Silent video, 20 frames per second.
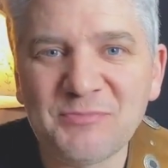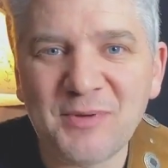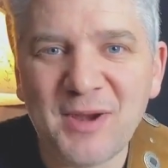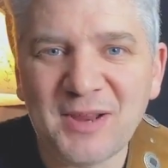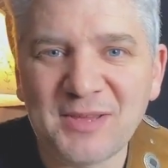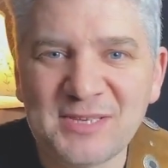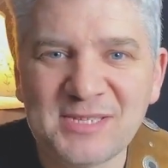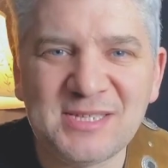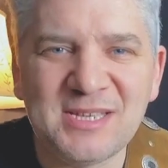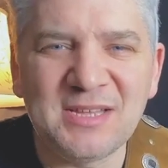
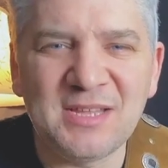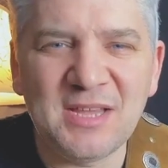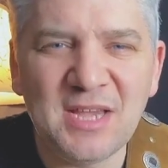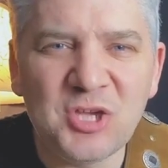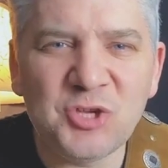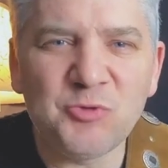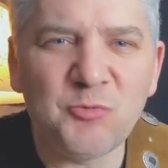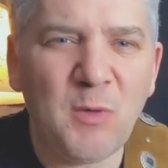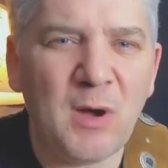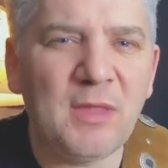practicing
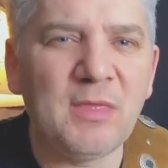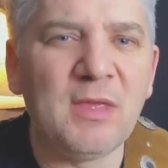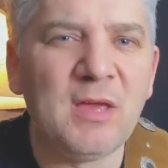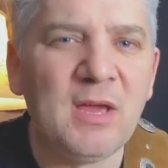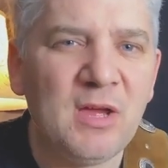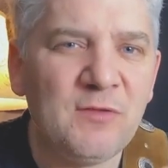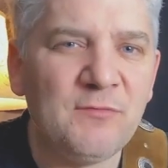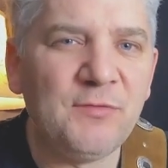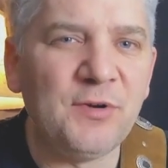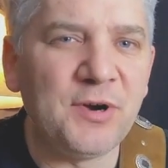each one
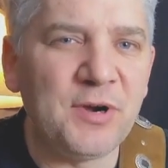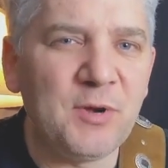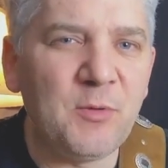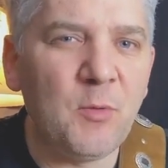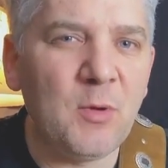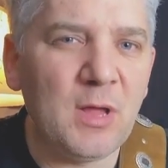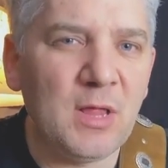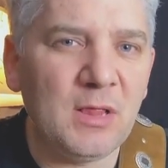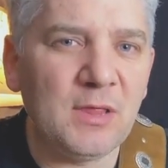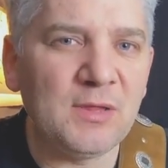very
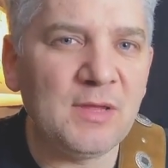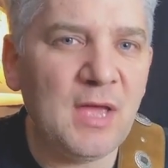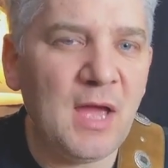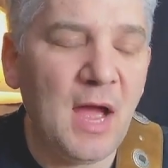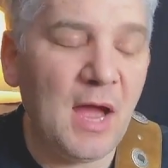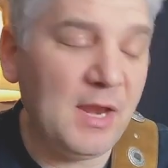well, yeah.